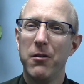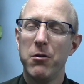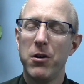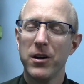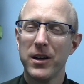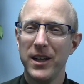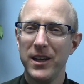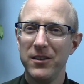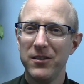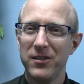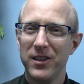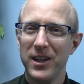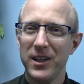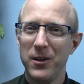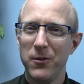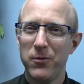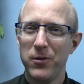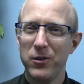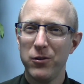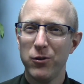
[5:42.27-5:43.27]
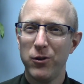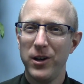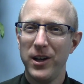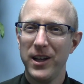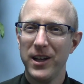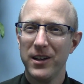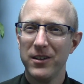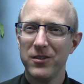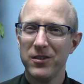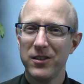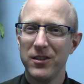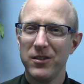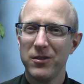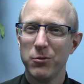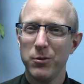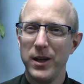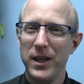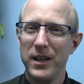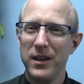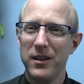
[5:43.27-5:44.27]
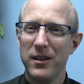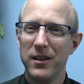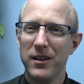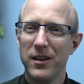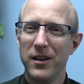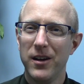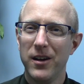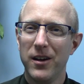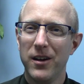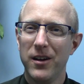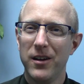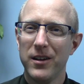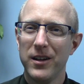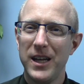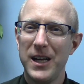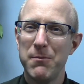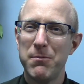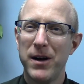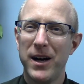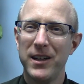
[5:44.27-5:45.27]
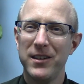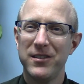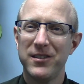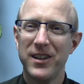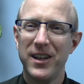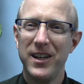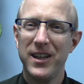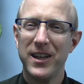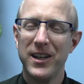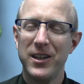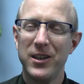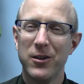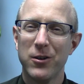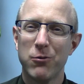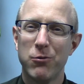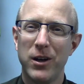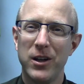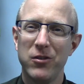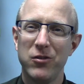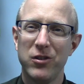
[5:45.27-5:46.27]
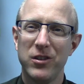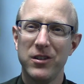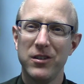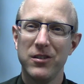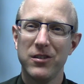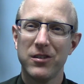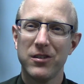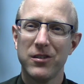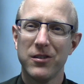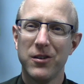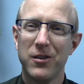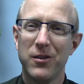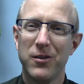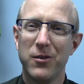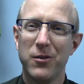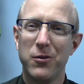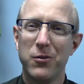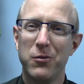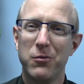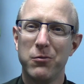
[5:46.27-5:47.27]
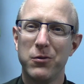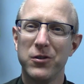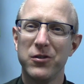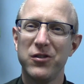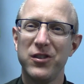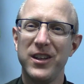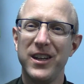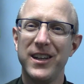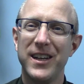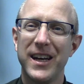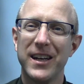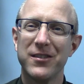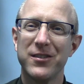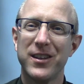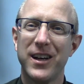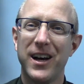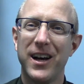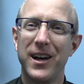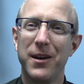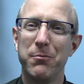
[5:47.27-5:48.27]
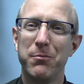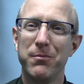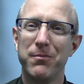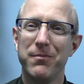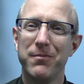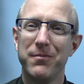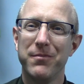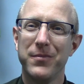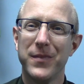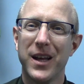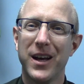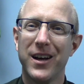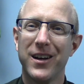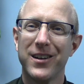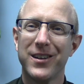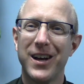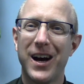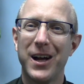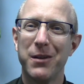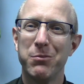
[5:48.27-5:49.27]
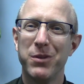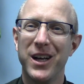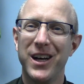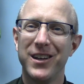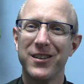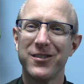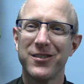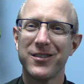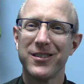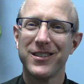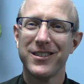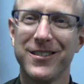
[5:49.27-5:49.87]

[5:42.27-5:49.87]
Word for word: Well, kids, thank you for joining us this week. Keep on sending in your questions. We'll see you next time. God bless.